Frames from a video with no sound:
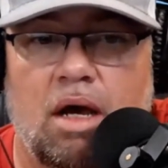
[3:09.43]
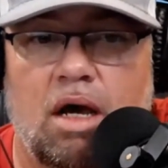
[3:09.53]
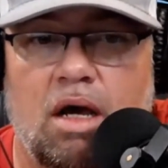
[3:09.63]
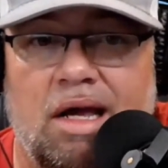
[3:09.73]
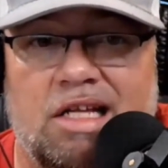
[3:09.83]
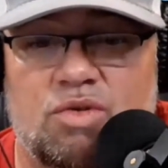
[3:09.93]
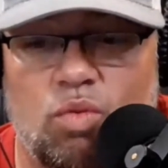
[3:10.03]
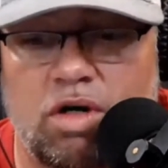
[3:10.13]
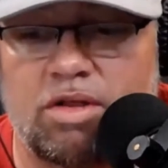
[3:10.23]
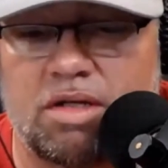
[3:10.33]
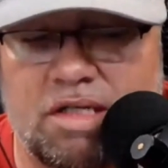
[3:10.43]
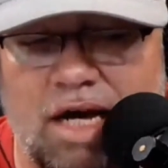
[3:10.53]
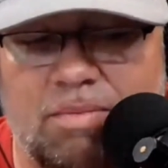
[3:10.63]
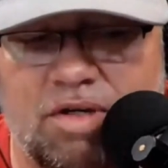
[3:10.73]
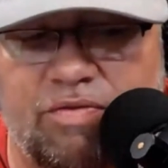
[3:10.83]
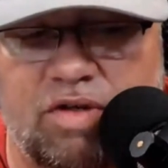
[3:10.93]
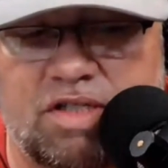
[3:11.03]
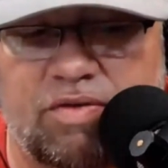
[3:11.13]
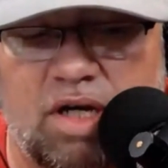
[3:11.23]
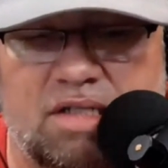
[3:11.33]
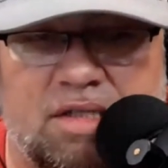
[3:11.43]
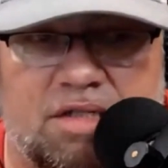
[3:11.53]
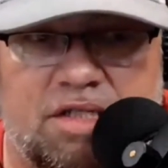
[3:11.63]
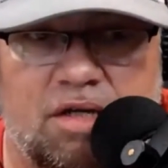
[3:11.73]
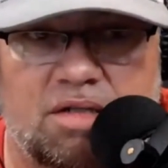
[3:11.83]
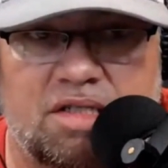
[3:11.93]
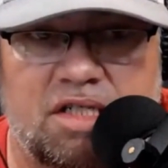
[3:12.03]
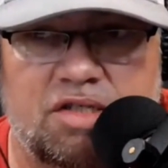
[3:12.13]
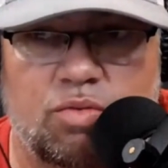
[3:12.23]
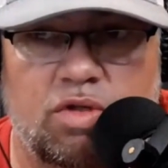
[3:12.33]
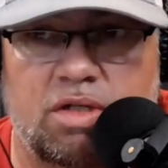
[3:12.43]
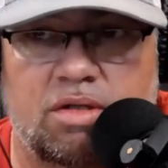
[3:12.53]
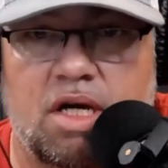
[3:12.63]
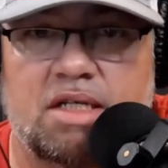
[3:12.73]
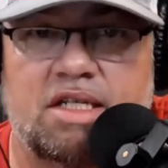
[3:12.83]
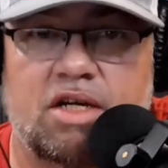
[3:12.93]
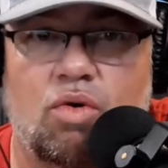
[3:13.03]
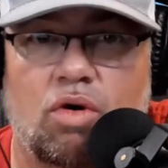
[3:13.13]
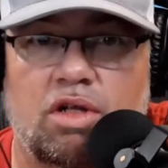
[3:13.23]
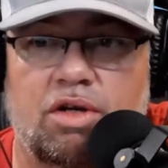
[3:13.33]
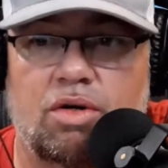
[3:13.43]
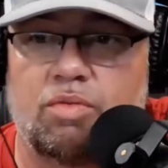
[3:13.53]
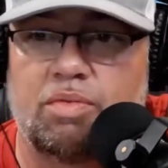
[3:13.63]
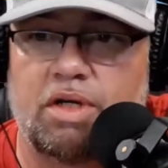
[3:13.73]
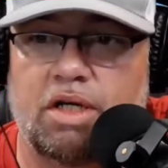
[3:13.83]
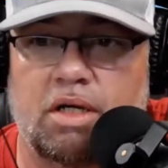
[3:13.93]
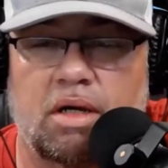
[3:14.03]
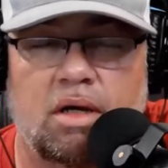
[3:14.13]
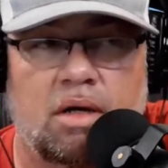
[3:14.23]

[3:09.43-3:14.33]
Uh, it's one of the top defensive lines they'll see all season with Dontay Corleone being